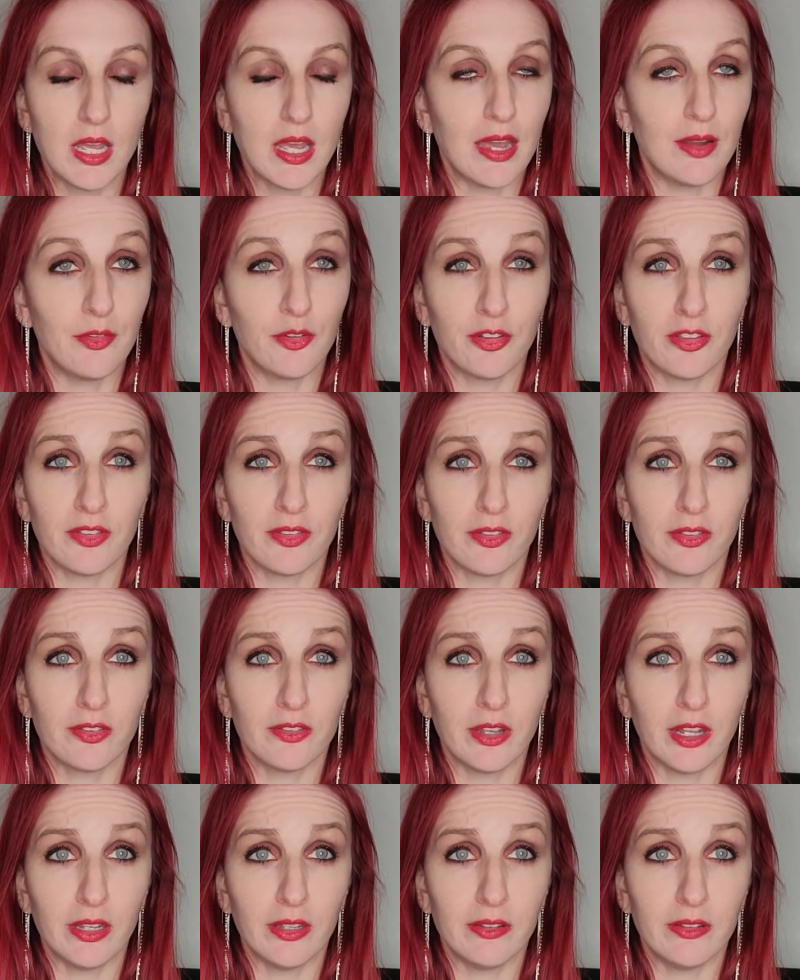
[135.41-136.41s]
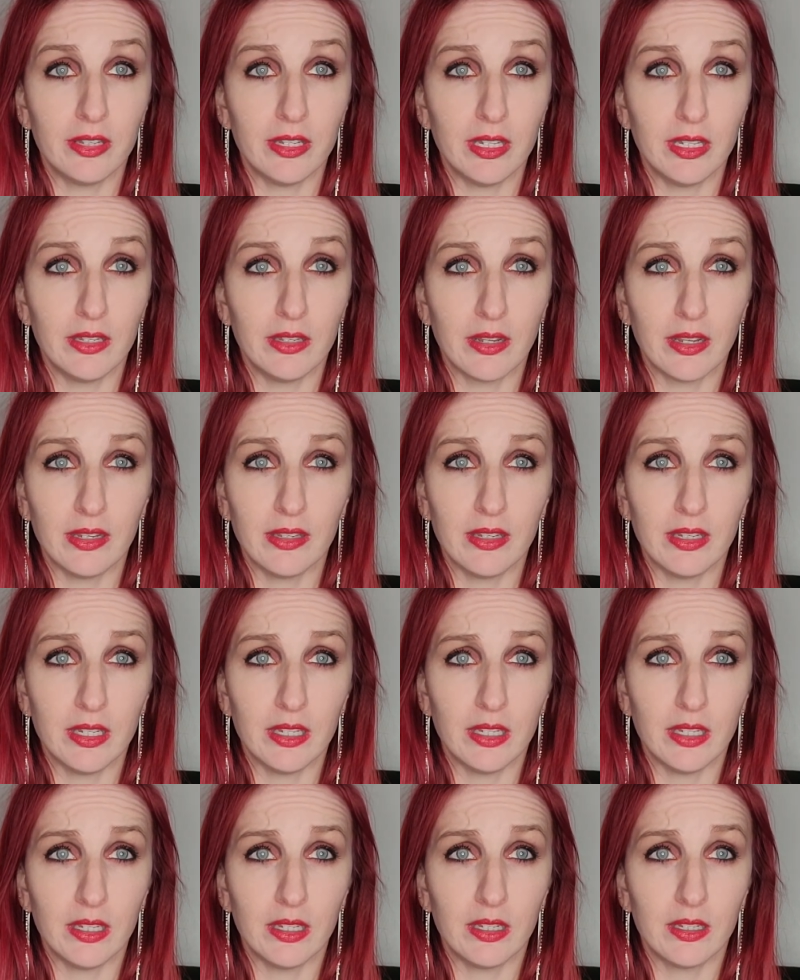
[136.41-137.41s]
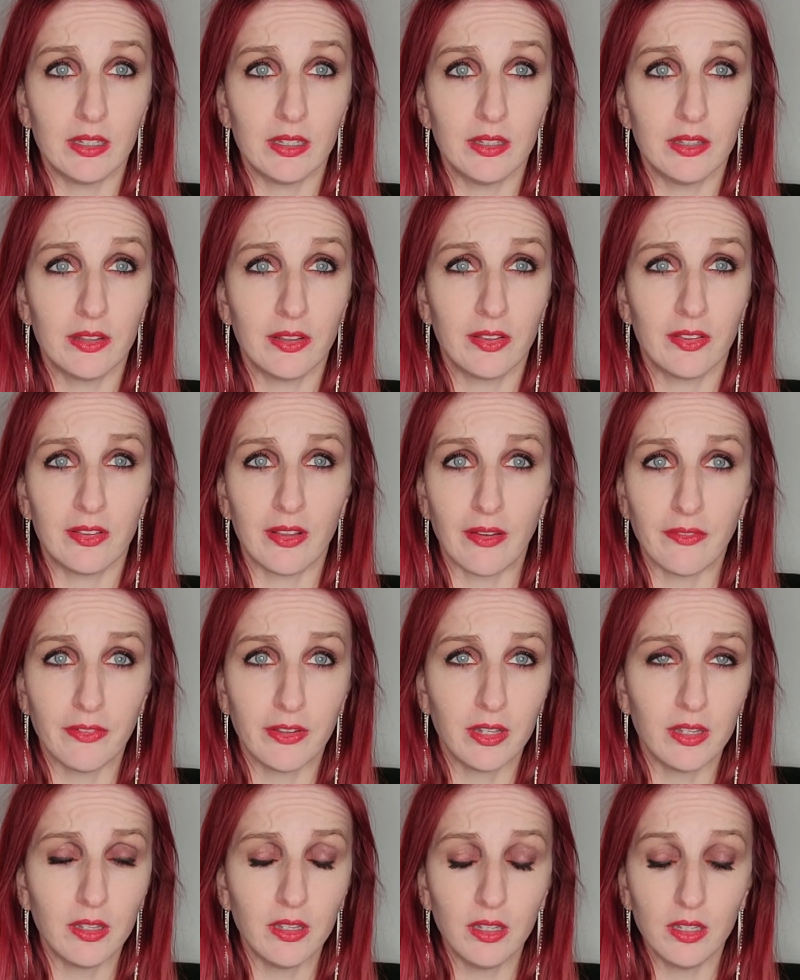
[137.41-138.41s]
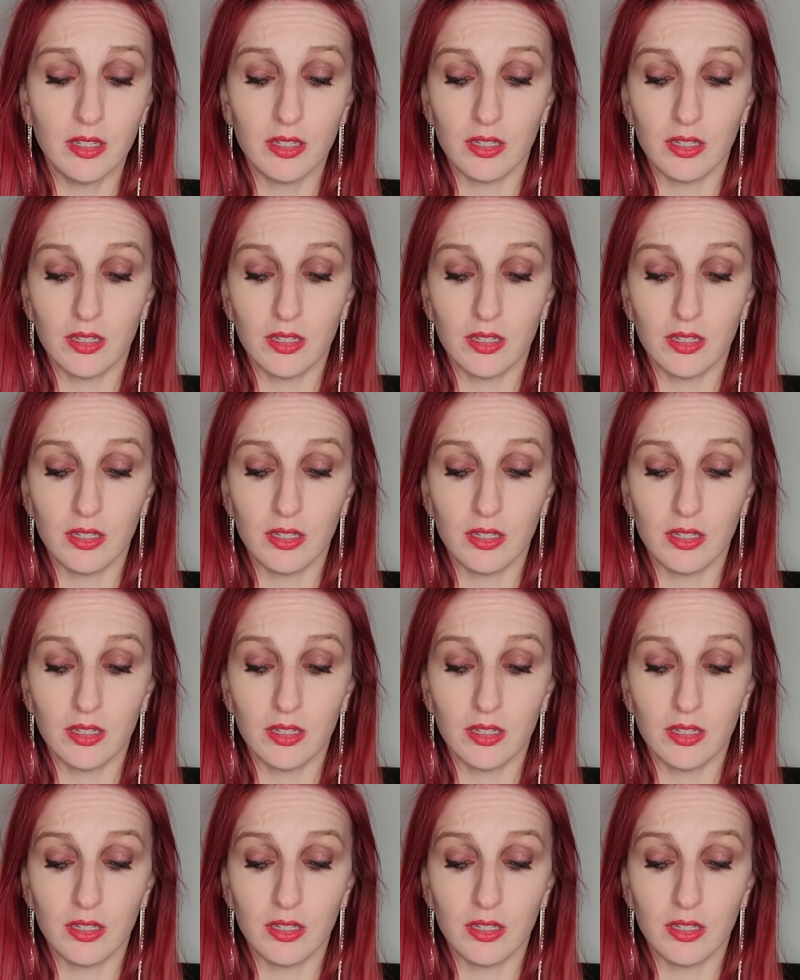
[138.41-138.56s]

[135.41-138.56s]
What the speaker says: ever since 1997.